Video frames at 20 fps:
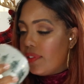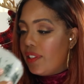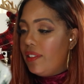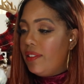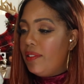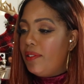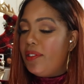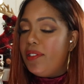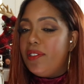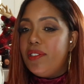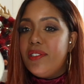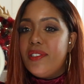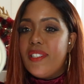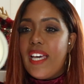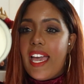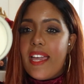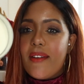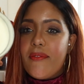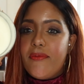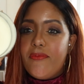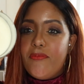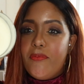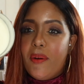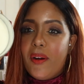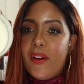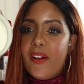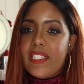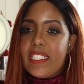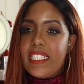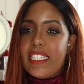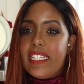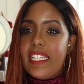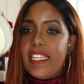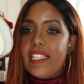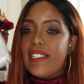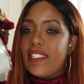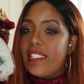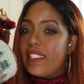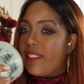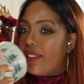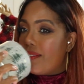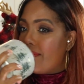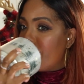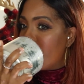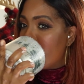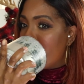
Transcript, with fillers: oh, I burned it. It's